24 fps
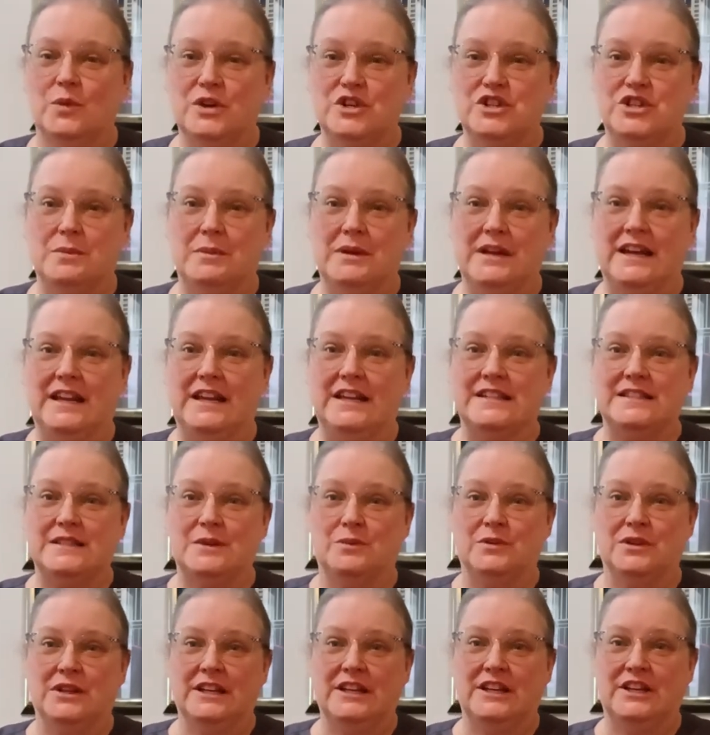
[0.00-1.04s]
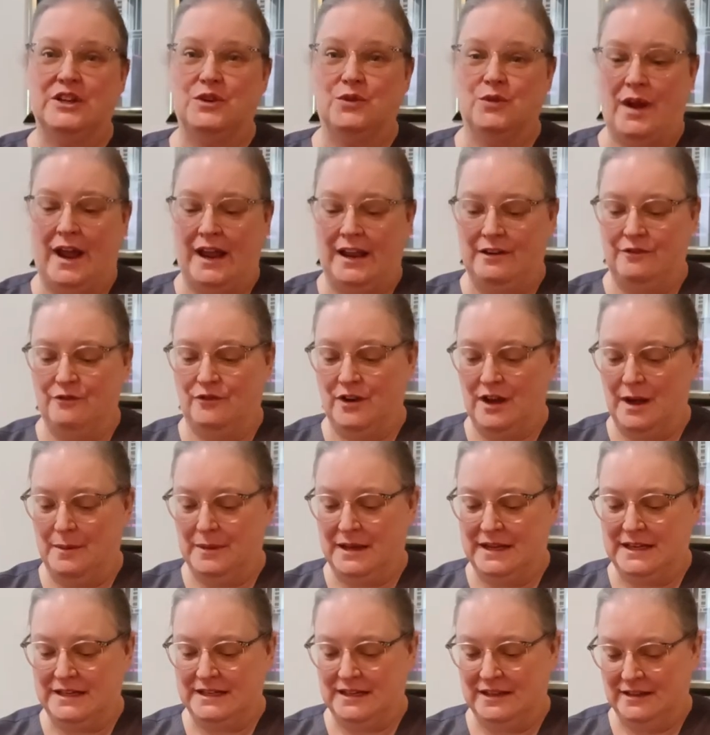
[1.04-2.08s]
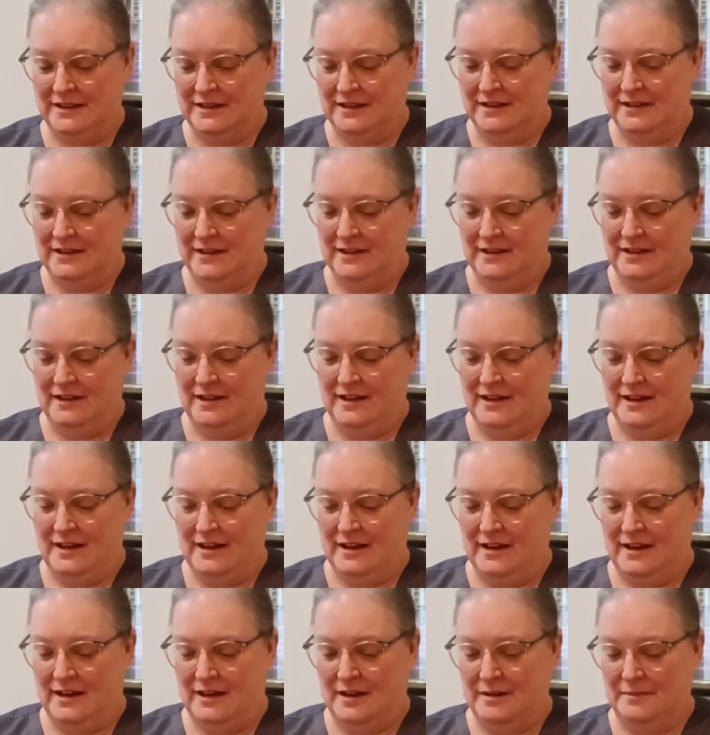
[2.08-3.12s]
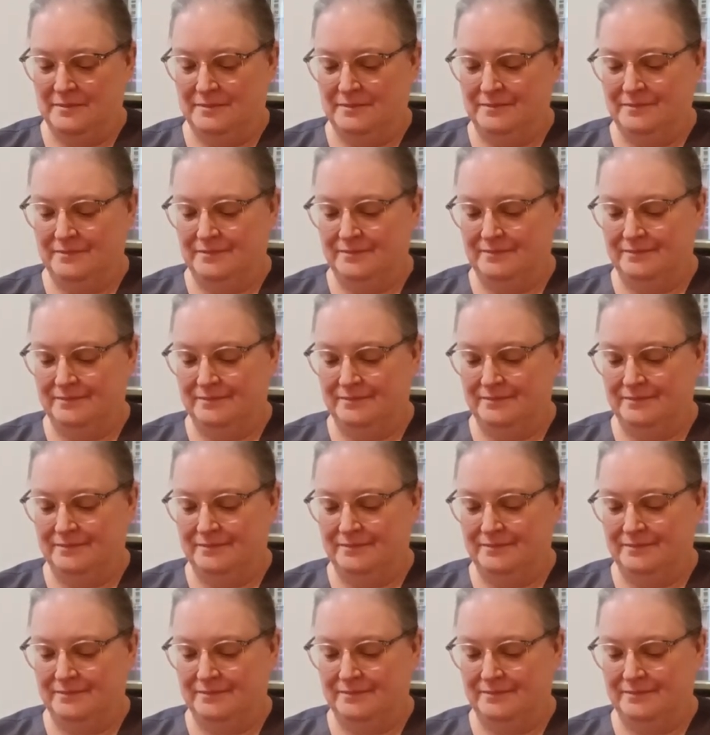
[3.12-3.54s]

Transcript: We should be getting some really good rain from it. Um,